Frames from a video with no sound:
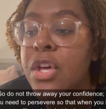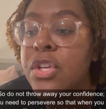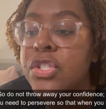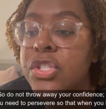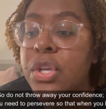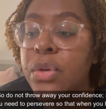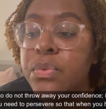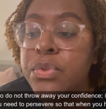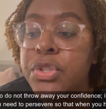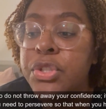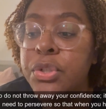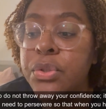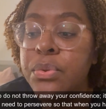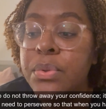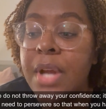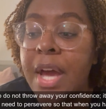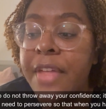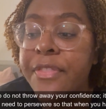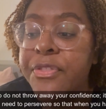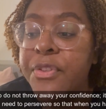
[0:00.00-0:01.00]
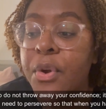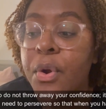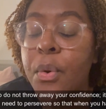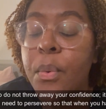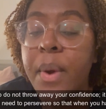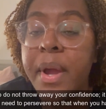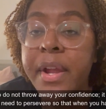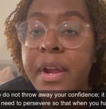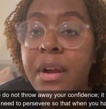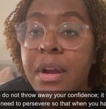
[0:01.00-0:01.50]
So do not throw
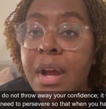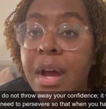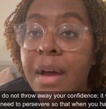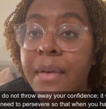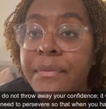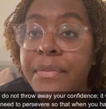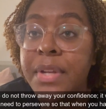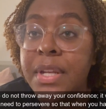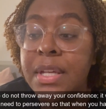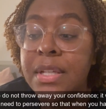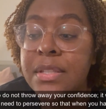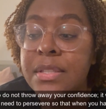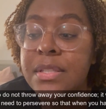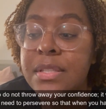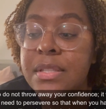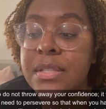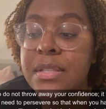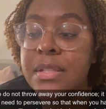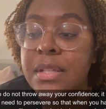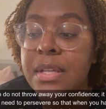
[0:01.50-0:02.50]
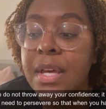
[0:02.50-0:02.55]
away your confidence,